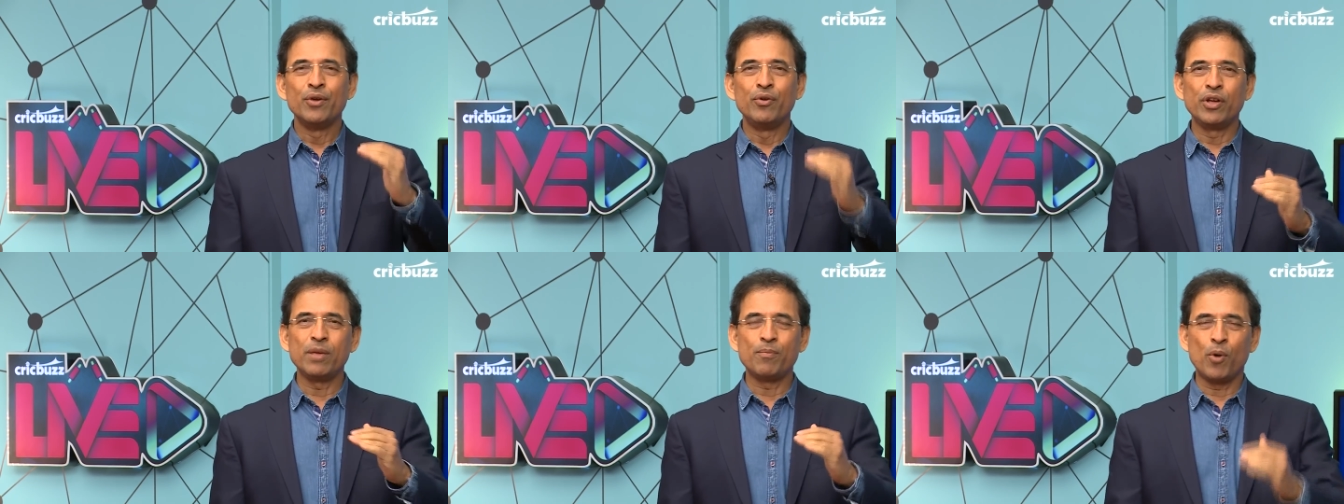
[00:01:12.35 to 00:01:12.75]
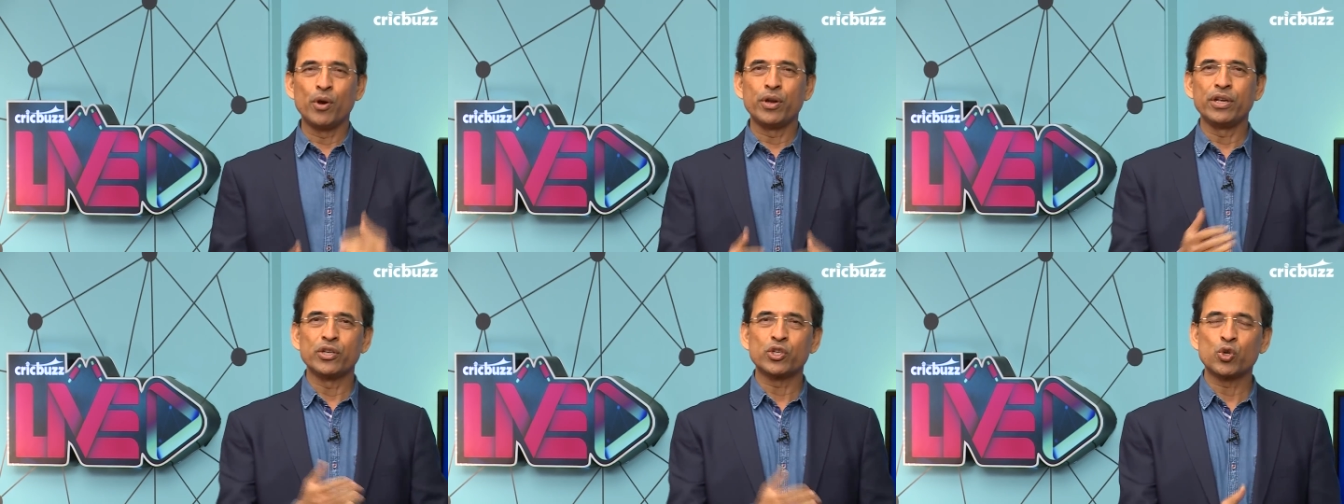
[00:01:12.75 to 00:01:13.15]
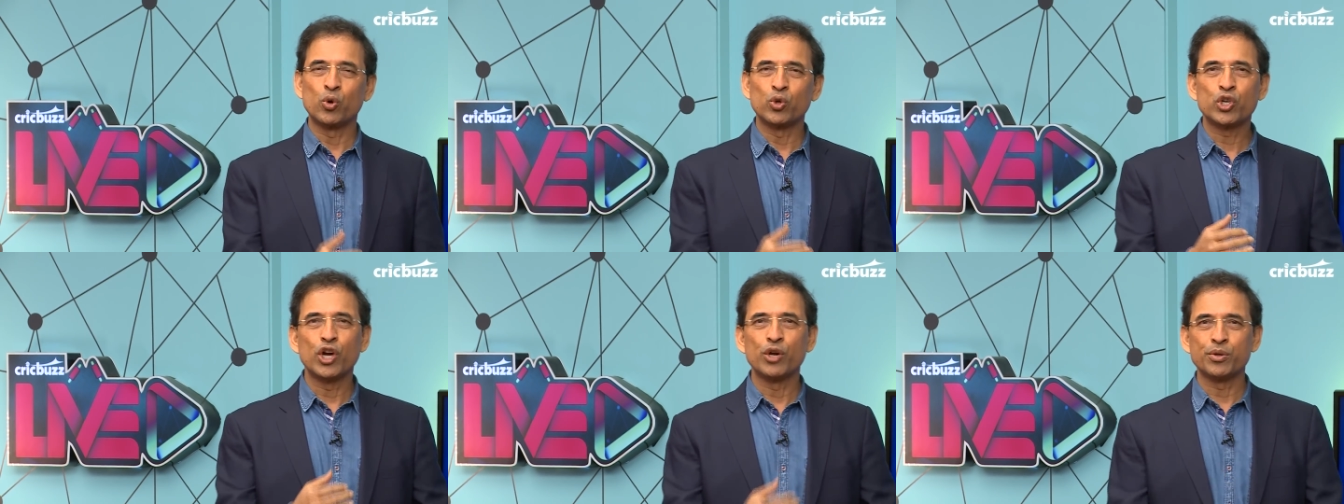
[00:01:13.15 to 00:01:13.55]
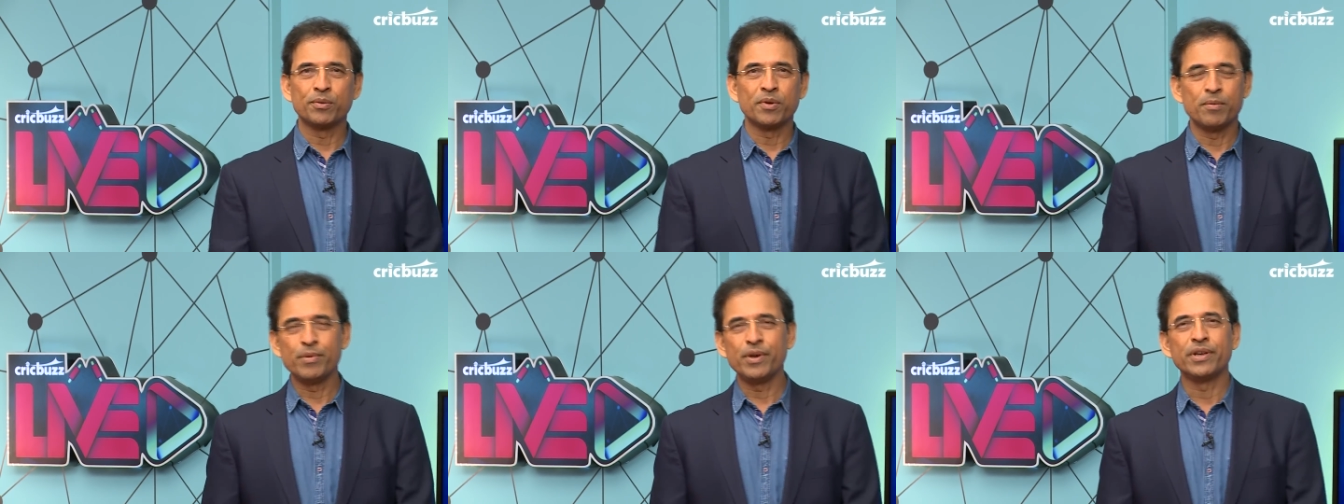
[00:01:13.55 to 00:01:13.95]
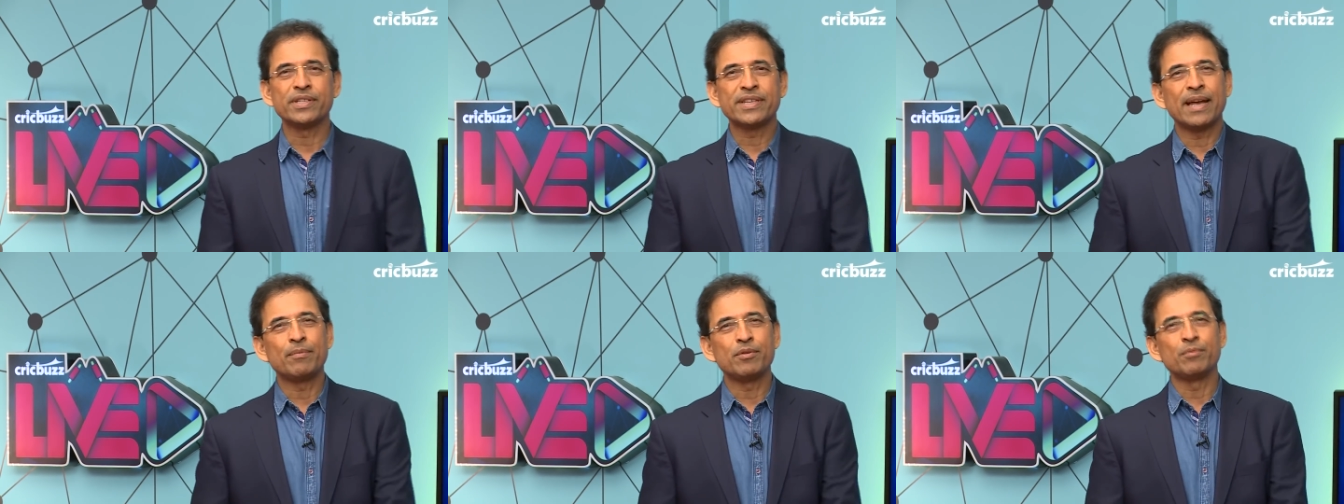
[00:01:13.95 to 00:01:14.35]
Ricky Ponting as coach, Gautam Gambhir
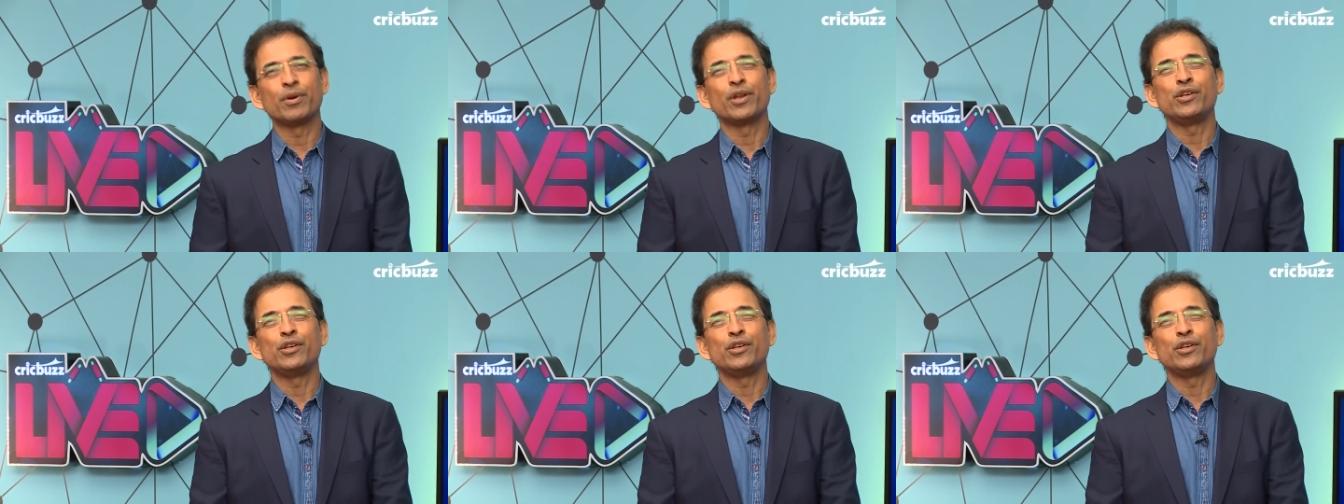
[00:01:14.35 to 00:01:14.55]
as captain,